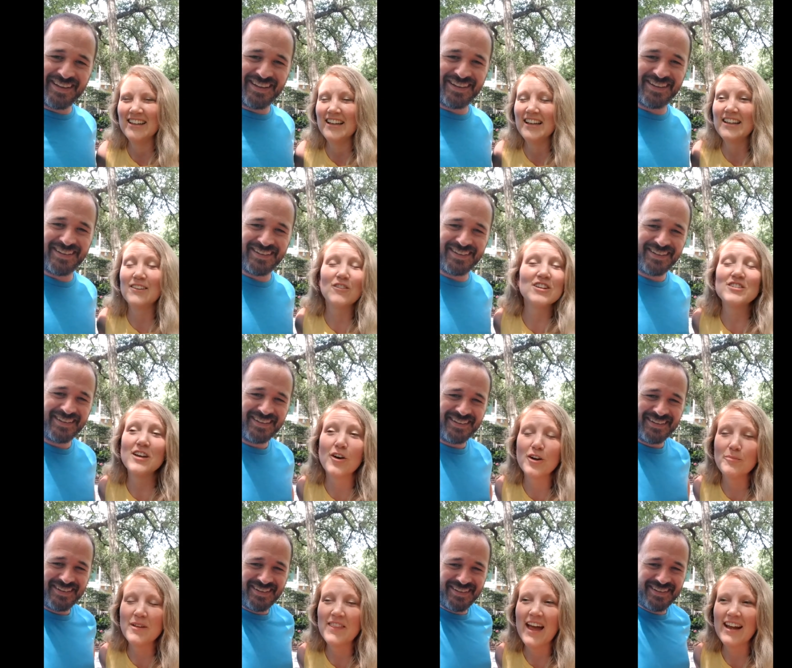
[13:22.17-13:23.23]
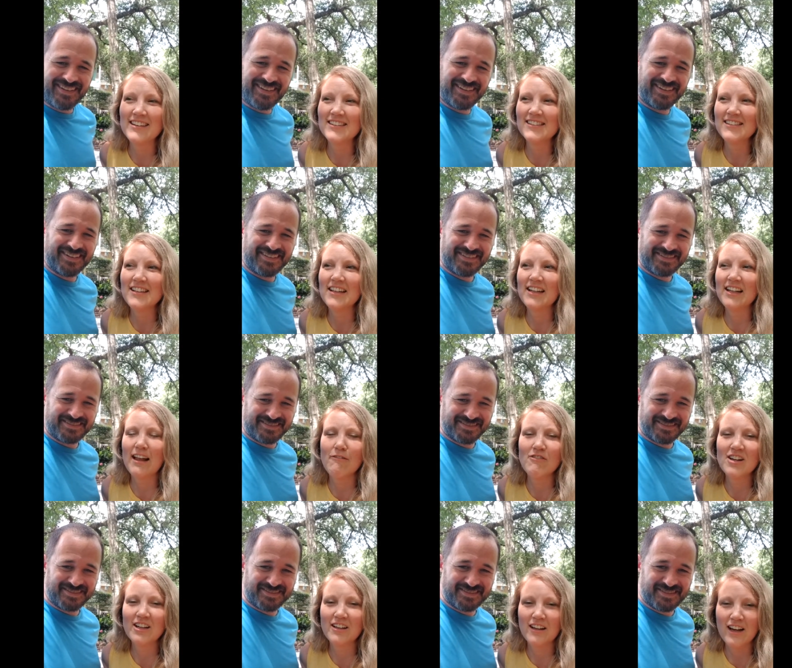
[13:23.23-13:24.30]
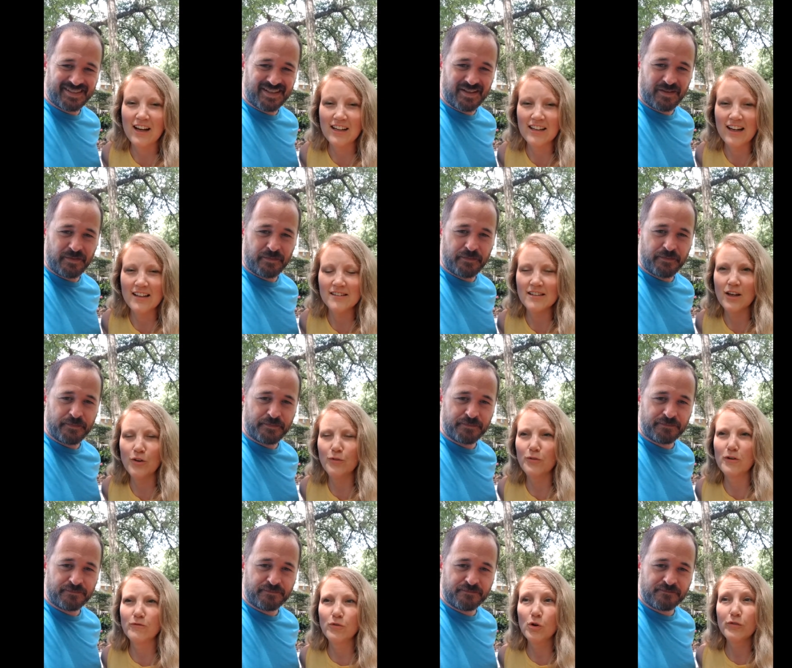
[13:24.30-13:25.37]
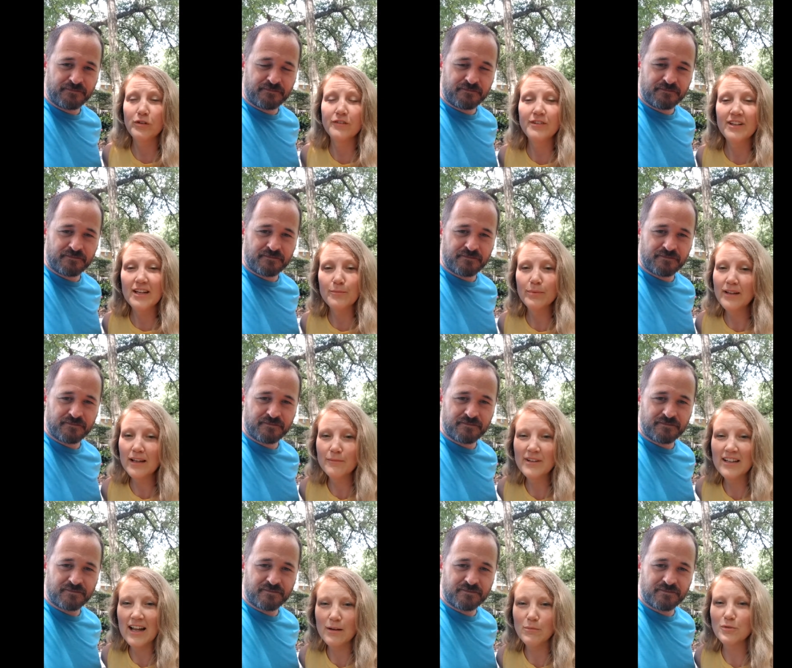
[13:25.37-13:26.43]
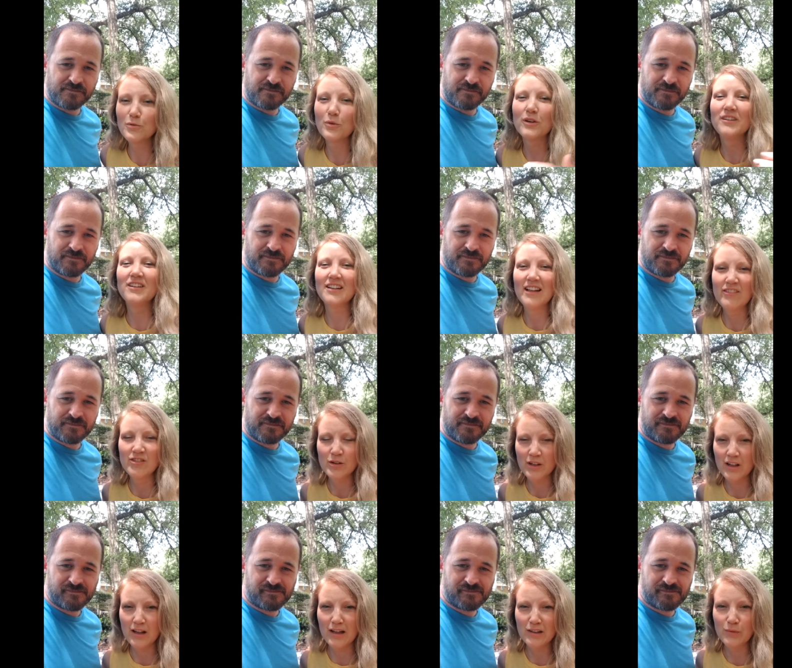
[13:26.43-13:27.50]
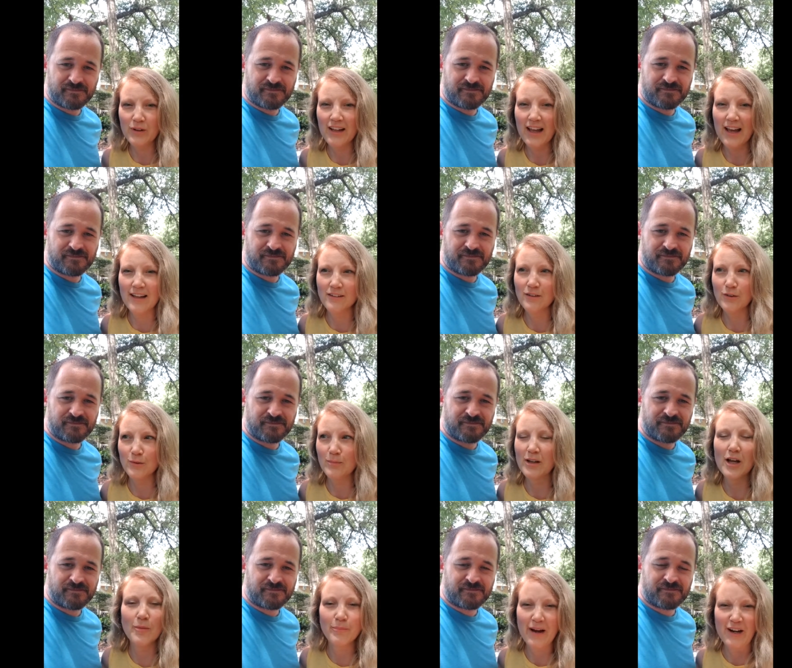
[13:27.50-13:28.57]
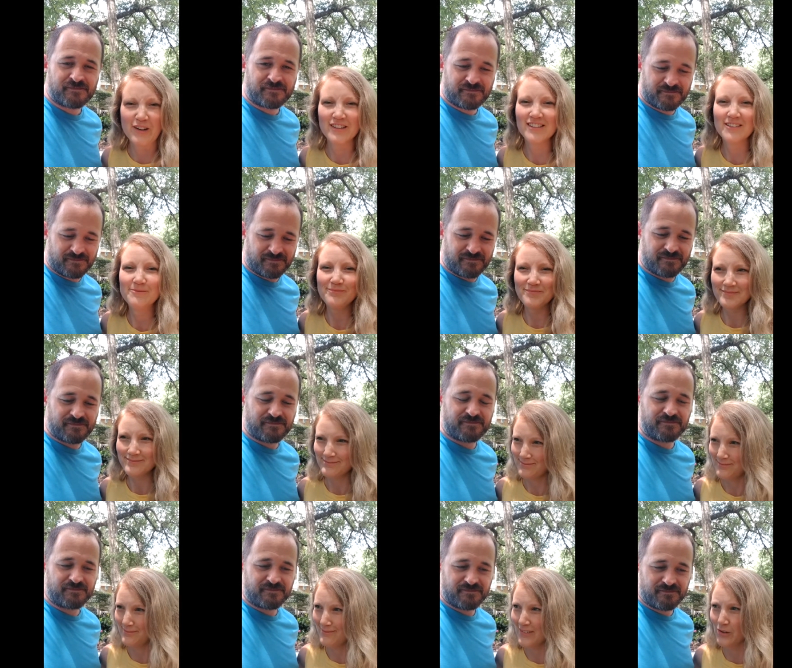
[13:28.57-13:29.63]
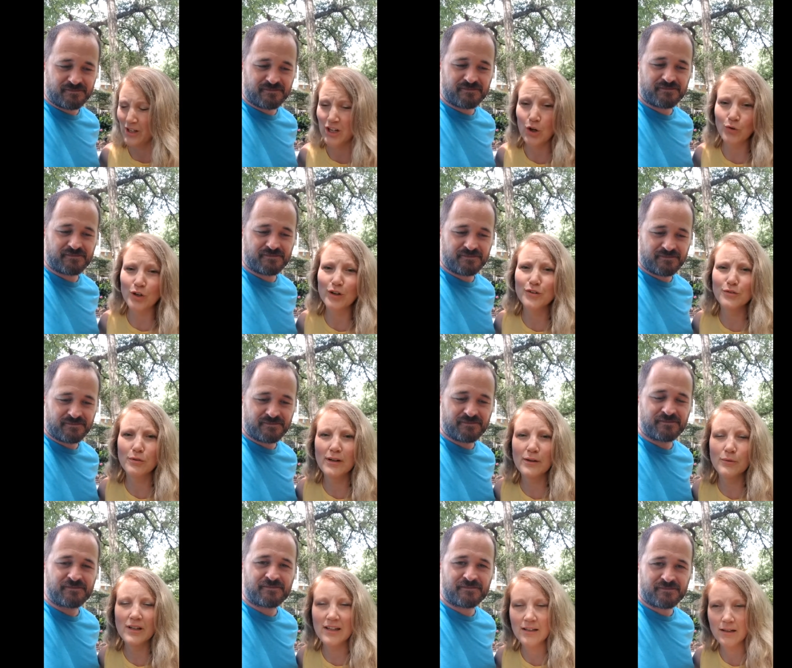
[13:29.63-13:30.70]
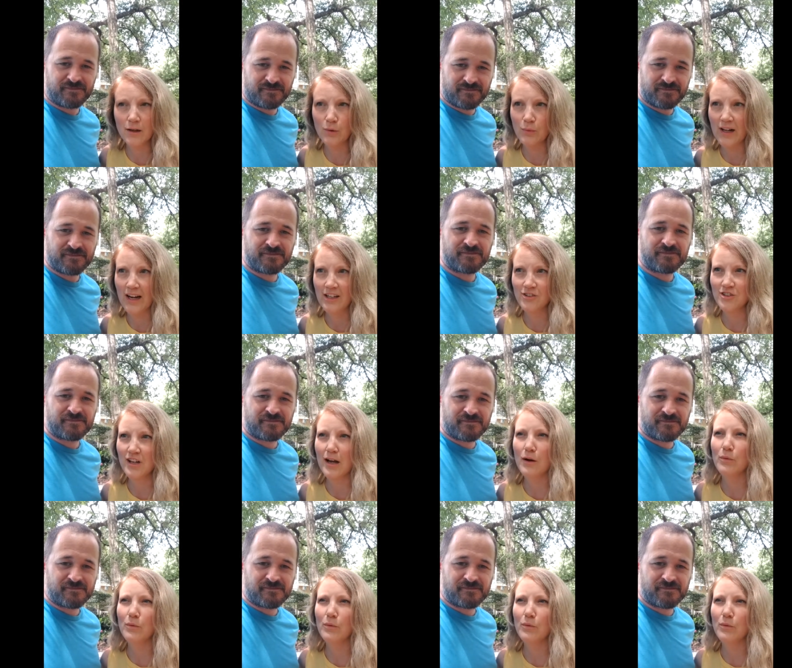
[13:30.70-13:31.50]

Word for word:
Speaker 1: then we showed up at the agency at 11 o'clock, and so from 4:15 p.m. the day before to 11 o'clock, we had to become parents. Mm -hmm. We had no nursery. We didn't know what age child